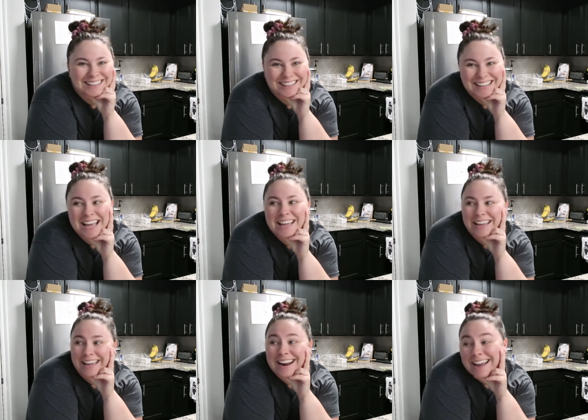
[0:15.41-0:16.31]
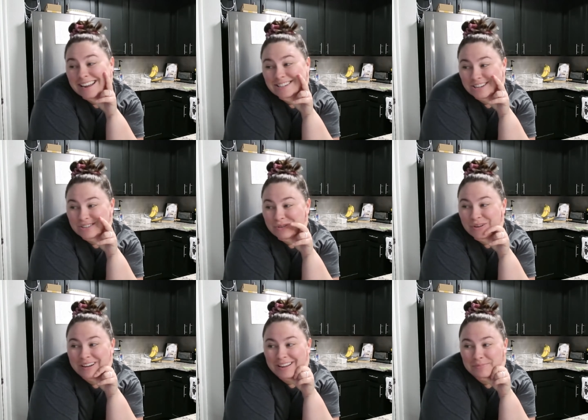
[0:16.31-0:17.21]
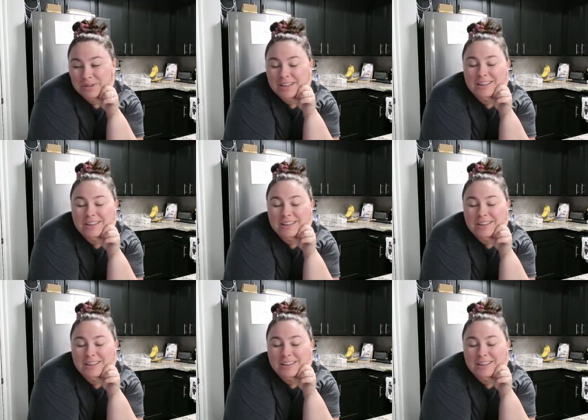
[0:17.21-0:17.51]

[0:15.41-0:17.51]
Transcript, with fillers: and I just woke up.